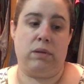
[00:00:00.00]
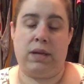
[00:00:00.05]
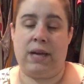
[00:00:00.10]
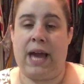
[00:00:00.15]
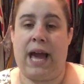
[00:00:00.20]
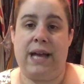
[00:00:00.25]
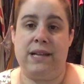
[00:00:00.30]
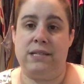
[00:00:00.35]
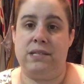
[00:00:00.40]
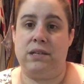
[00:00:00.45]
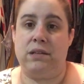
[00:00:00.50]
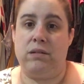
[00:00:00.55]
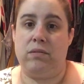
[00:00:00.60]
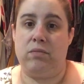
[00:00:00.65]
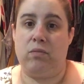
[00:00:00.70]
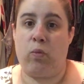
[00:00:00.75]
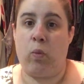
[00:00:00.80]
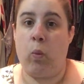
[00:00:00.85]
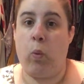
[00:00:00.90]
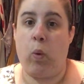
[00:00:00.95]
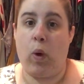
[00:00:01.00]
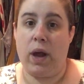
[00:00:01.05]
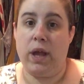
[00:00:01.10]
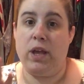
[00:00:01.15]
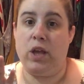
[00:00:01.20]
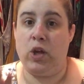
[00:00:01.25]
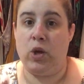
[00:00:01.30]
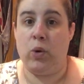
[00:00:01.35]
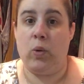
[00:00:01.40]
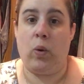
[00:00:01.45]
get
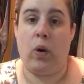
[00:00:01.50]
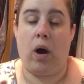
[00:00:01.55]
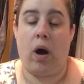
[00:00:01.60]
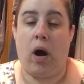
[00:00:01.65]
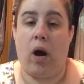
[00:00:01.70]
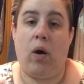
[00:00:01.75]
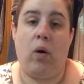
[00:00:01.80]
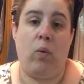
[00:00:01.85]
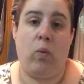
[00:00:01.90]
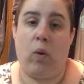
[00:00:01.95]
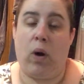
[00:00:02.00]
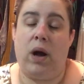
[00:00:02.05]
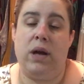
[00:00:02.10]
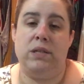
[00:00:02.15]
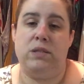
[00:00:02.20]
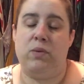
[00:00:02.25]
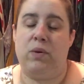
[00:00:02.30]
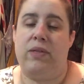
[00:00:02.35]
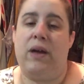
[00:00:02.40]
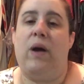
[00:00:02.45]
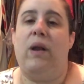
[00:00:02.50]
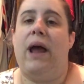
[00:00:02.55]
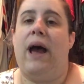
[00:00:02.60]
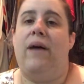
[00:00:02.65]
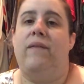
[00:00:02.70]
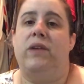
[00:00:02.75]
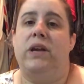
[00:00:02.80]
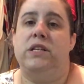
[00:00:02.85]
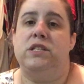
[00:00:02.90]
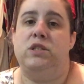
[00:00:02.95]
what you all want without
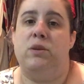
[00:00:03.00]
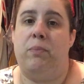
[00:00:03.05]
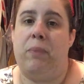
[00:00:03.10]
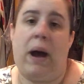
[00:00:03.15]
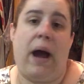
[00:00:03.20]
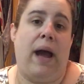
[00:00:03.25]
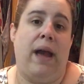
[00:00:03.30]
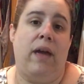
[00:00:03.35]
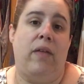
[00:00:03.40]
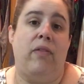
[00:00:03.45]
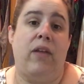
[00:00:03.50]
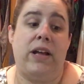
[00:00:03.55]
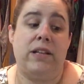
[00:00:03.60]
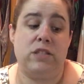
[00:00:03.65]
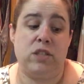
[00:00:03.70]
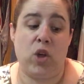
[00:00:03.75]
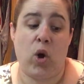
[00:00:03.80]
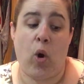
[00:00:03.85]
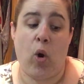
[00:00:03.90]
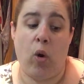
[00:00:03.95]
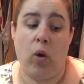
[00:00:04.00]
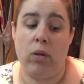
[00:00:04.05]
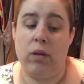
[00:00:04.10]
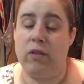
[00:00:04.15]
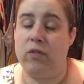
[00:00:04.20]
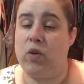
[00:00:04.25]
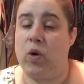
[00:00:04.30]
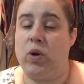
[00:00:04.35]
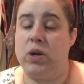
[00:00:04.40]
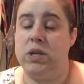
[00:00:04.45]
having to buy. And that's the whole,
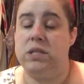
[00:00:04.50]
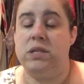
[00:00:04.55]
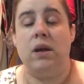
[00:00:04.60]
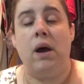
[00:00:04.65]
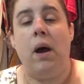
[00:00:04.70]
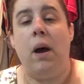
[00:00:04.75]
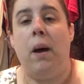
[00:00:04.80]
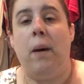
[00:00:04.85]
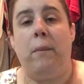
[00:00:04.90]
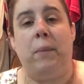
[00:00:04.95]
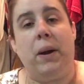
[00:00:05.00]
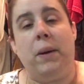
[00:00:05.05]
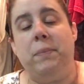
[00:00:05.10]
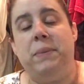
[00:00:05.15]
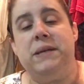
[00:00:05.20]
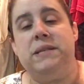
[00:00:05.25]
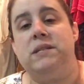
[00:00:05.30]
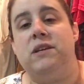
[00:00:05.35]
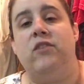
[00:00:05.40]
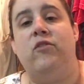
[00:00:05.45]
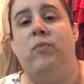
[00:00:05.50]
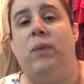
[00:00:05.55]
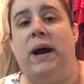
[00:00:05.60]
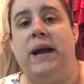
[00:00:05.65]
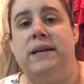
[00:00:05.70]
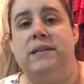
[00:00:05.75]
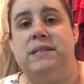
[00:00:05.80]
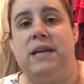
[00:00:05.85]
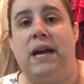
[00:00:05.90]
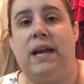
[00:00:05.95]
of course, purpose of
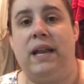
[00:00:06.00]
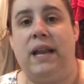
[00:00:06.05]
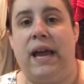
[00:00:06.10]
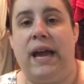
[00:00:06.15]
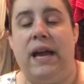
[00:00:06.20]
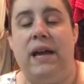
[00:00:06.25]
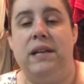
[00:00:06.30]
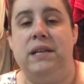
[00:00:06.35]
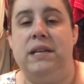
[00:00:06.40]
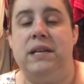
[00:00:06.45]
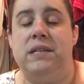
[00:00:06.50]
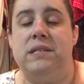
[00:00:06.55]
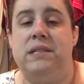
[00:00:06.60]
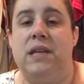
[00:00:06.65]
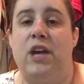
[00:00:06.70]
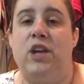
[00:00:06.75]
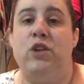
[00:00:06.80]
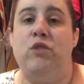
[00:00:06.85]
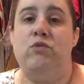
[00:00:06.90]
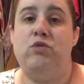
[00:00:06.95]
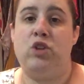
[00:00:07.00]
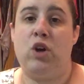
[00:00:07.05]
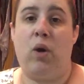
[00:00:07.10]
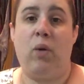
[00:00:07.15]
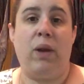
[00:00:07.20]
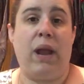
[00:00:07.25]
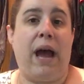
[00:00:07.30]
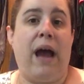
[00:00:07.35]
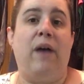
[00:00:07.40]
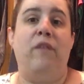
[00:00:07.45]
buying secondhand, is that you
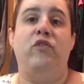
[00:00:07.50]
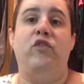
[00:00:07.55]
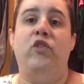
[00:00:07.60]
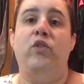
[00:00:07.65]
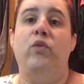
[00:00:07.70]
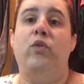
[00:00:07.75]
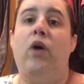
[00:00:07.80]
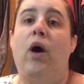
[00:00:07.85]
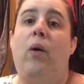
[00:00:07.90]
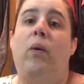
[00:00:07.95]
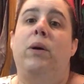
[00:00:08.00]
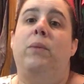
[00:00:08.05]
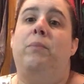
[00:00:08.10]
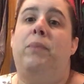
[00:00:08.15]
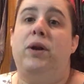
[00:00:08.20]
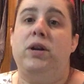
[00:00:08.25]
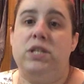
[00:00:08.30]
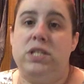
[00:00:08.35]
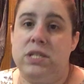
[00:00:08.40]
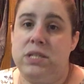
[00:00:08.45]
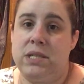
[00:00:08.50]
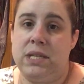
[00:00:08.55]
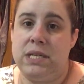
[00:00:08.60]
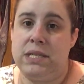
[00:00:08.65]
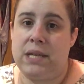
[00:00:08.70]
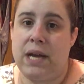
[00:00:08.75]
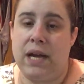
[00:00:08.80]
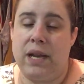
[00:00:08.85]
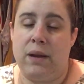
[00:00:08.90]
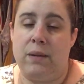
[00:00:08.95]
don't have to go and purchase
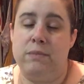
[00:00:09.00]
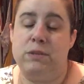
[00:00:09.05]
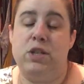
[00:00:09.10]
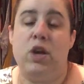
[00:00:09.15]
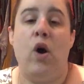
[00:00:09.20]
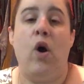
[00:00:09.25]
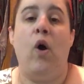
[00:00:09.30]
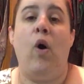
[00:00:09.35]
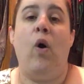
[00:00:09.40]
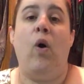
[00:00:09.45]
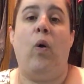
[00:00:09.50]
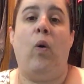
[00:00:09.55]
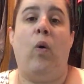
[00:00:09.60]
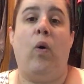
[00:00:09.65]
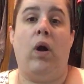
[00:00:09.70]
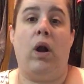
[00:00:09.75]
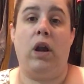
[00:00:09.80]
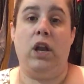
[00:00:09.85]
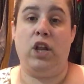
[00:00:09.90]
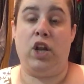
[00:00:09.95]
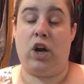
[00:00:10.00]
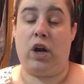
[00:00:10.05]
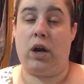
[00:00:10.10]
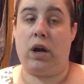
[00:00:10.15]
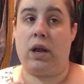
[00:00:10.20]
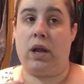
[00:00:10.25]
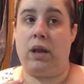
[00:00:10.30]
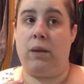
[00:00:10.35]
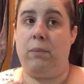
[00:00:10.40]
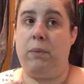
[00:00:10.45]
these items, or you're
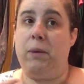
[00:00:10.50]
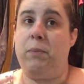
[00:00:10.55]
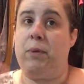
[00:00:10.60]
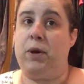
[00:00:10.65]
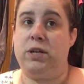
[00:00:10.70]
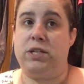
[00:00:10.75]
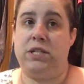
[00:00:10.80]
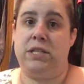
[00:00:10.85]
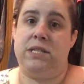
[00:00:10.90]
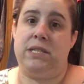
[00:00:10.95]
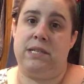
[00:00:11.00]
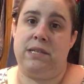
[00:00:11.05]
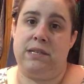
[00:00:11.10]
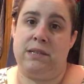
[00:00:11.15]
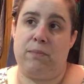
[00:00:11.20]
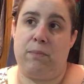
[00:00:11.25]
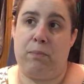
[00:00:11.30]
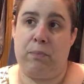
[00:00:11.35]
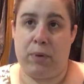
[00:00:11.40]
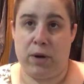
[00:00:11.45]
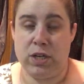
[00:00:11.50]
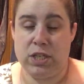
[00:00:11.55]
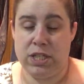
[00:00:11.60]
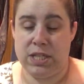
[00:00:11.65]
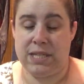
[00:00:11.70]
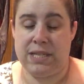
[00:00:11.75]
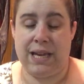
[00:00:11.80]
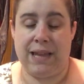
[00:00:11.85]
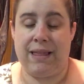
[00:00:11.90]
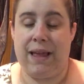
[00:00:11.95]
going to be
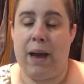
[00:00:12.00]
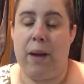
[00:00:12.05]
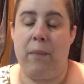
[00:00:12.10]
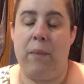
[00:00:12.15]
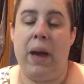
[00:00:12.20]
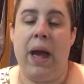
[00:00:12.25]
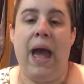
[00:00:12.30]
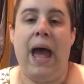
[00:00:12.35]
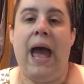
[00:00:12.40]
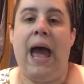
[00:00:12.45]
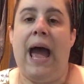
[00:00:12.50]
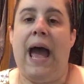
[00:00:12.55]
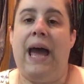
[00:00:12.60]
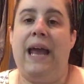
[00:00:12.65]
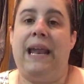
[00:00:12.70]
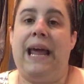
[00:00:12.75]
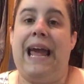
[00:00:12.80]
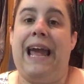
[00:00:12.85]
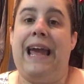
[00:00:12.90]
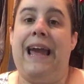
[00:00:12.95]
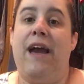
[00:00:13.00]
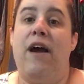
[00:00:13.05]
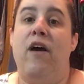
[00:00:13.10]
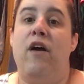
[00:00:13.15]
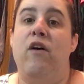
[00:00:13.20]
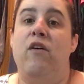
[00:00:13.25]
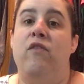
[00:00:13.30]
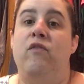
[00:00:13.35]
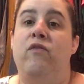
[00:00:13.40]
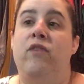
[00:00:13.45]
purchasing them at a
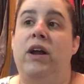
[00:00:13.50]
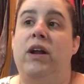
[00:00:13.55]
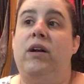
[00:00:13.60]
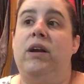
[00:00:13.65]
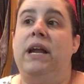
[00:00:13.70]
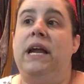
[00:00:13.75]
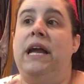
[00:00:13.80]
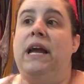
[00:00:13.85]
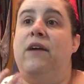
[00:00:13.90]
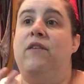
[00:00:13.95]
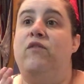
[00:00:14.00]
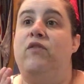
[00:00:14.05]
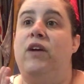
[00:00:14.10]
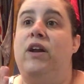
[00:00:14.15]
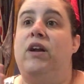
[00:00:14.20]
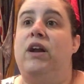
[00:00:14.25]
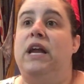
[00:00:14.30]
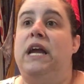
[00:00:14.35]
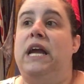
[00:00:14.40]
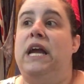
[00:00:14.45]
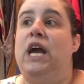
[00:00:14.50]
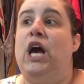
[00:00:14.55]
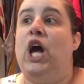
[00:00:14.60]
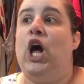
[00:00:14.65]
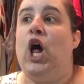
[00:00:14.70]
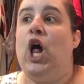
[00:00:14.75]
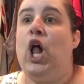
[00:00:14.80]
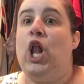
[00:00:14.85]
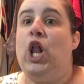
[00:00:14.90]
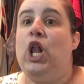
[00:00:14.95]
very, very
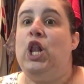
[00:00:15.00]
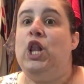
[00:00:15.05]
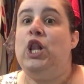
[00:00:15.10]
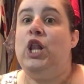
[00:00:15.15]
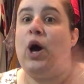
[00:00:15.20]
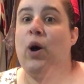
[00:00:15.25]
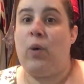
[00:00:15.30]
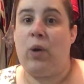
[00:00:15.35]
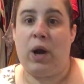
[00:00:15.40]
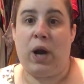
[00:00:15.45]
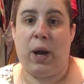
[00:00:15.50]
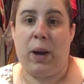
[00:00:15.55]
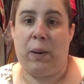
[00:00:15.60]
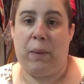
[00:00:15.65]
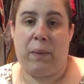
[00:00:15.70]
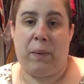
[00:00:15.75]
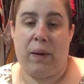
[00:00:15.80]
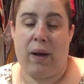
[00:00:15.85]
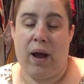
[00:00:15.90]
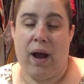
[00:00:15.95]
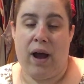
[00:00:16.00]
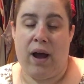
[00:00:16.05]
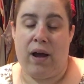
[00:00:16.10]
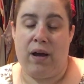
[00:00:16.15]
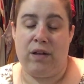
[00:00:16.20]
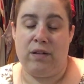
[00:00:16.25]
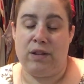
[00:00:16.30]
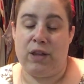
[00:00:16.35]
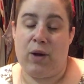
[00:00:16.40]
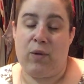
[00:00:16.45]
lower
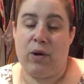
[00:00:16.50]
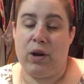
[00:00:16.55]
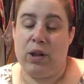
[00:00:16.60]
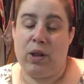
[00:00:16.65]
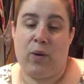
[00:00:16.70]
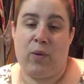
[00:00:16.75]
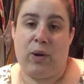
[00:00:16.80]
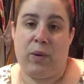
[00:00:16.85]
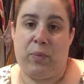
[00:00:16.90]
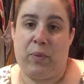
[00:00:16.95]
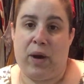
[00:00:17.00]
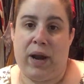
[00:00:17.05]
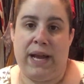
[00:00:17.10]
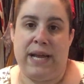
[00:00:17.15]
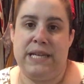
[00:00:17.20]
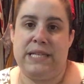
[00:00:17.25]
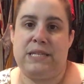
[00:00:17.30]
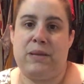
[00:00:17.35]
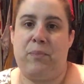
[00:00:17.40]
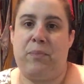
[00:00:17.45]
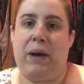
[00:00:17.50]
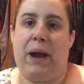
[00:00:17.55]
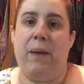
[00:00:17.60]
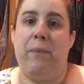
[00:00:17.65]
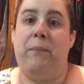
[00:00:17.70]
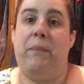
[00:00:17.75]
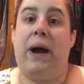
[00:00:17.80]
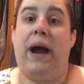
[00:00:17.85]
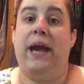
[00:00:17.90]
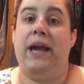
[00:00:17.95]
price by
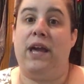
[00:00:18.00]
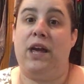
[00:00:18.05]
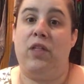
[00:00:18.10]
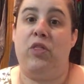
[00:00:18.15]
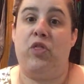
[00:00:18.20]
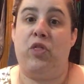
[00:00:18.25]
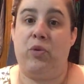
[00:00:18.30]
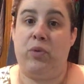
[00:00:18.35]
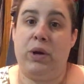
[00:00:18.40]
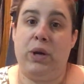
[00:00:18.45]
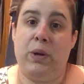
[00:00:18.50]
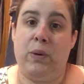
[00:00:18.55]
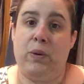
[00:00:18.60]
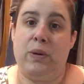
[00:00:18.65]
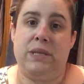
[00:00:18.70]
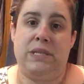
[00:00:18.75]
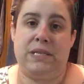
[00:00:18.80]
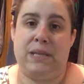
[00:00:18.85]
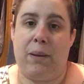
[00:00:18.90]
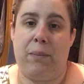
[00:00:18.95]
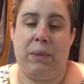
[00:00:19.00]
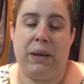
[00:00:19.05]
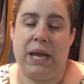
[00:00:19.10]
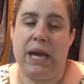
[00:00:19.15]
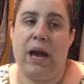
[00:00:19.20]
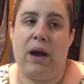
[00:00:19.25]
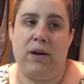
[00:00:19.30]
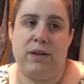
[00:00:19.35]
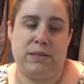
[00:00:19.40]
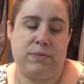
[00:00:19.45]
buying it through
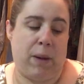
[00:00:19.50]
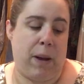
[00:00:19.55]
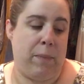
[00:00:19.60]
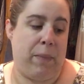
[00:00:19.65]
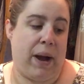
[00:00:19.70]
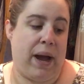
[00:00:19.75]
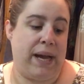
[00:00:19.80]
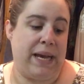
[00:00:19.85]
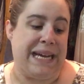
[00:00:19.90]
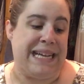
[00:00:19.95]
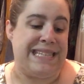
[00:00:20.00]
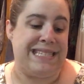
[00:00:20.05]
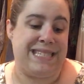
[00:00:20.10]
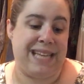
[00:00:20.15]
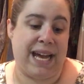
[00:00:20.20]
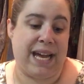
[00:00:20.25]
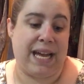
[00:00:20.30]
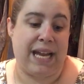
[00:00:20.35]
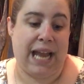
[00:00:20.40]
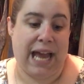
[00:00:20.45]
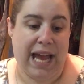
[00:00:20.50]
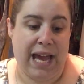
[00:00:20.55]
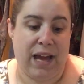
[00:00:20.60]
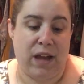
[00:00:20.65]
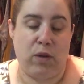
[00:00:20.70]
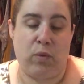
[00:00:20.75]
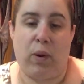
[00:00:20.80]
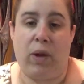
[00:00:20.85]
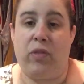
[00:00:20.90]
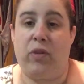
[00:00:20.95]
somebody else, by buying it
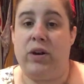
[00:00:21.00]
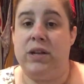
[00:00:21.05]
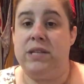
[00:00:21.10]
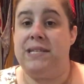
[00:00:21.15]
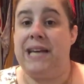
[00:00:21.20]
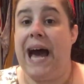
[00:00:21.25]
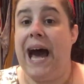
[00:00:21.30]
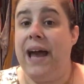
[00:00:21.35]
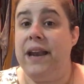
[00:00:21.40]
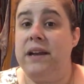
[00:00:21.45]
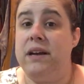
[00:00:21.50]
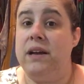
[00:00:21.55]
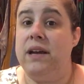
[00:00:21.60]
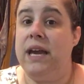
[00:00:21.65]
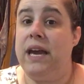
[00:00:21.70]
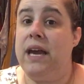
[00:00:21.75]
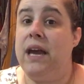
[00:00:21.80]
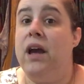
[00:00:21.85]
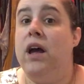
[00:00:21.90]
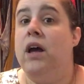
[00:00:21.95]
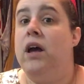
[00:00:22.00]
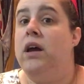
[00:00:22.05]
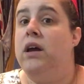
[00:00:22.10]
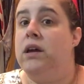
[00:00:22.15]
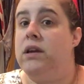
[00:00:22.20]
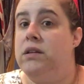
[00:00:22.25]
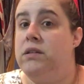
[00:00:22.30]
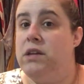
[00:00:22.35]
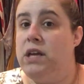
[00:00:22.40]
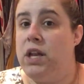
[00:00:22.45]
secondhand, whether it's at a
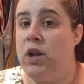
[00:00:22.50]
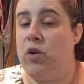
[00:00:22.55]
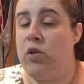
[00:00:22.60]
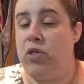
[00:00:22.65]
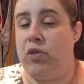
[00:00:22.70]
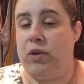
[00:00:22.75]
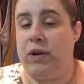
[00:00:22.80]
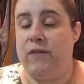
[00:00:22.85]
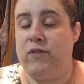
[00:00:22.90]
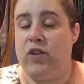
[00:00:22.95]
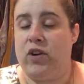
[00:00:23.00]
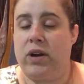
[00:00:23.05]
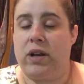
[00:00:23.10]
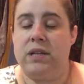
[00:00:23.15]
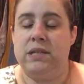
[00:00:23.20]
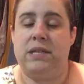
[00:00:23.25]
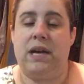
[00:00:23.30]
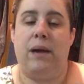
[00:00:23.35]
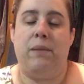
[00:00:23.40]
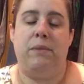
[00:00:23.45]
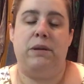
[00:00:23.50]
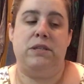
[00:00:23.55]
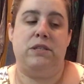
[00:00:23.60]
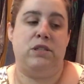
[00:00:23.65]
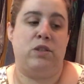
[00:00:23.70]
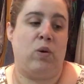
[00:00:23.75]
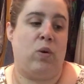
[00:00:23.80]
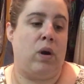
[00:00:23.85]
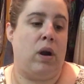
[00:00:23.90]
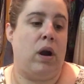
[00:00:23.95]
thrift or consignment
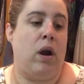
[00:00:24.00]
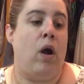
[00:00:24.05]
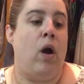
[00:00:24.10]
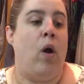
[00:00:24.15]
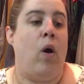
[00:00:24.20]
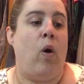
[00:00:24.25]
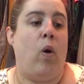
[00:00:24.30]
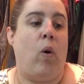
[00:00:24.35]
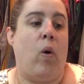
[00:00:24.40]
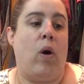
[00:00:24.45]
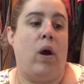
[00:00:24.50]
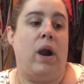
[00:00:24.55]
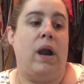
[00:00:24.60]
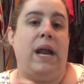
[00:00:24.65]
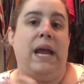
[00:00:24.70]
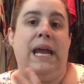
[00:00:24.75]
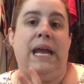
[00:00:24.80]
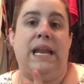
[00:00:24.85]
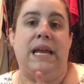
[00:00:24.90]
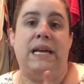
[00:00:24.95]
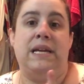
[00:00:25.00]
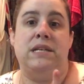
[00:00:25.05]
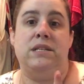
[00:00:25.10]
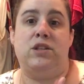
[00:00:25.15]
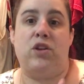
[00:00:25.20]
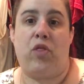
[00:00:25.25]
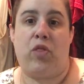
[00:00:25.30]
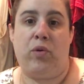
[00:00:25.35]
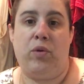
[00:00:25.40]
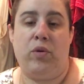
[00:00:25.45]
store, or it
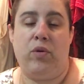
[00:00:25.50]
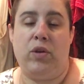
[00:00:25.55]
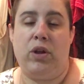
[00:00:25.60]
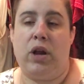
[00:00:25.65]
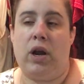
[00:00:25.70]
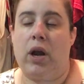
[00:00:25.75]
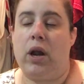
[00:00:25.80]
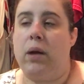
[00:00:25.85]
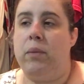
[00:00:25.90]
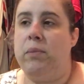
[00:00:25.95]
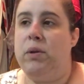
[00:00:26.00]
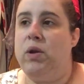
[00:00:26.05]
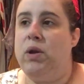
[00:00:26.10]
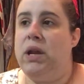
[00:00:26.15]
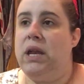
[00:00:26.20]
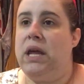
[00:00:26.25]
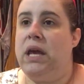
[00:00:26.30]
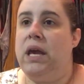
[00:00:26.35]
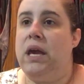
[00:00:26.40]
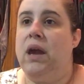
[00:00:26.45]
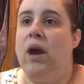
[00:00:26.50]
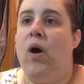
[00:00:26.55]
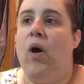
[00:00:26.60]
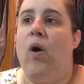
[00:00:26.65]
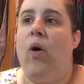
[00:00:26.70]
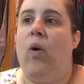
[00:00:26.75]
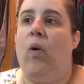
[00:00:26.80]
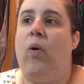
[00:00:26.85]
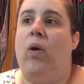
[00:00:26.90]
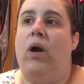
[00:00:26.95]
is through your community,
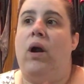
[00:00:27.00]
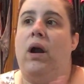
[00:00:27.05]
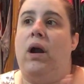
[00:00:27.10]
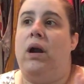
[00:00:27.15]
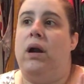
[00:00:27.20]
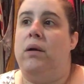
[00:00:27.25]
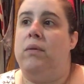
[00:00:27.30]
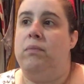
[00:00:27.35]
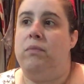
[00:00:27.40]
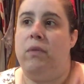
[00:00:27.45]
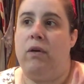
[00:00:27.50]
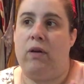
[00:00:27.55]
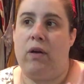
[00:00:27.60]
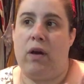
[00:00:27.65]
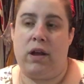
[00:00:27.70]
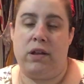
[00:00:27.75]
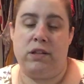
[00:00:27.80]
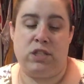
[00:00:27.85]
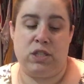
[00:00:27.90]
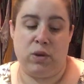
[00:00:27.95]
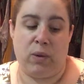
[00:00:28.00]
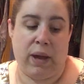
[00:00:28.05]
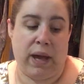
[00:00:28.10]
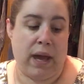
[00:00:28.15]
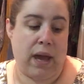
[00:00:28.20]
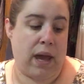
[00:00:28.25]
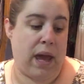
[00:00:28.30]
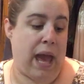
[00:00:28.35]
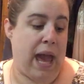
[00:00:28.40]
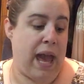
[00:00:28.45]
or doing
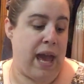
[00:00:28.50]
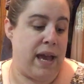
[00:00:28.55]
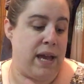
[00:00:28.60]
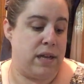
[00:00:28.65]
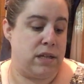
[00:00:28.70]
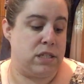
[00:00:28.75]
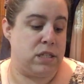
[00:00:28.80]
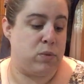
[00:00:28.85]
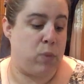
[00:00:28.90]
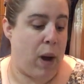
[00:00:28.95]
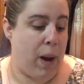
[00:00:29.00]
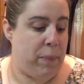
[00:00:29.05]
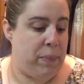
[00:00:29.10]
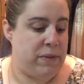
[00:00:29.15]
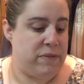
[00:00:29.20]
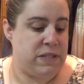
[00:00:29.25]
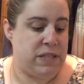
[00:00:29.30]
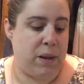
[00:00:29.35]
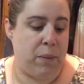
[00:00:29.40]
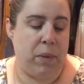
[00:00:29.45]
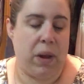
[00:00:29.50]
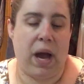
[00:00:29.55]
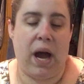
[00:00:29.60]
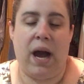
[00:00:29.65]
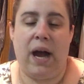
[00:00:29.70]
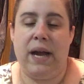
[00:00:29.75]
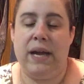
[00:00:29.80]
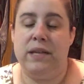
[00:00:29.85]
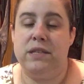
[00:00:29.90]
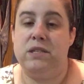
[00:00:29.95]
a swap of some
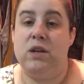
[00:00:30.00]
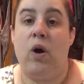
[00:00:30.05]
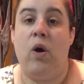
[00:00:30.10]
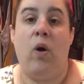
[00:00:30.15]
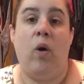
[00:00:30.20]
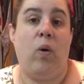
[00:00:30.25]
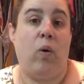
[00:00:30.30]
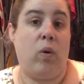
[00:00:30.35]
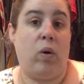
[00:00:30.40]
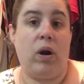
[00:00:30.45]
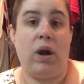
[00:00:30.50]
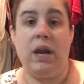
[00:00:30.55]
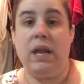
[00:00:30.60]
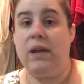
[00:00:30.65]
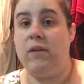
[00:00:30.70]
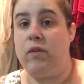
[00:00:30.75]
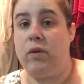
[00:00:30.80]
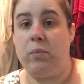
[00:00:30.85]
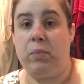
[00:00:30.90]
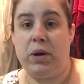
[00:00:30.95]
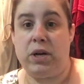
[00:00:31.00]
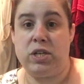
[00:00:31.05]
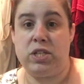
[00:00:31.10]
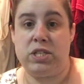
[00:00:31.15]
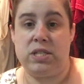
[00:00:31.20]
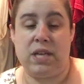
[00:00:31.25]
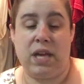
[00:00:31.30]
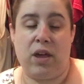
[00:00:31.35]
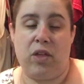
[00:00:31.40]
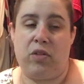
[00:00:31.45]
kind, or even
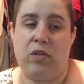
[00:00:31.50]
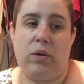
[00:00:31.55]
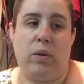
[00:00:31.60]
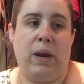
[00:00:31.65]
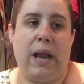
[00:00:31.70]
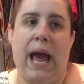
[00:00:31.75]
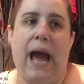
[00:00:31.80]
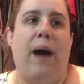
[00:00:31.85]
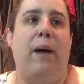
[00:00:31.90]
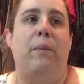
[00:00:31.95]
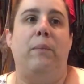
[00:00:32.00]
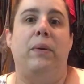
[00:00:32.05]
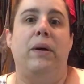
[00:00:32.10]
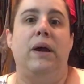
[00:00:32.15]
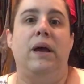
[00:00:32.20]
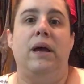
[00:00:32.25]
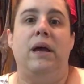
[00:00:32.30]
purchasing through an app.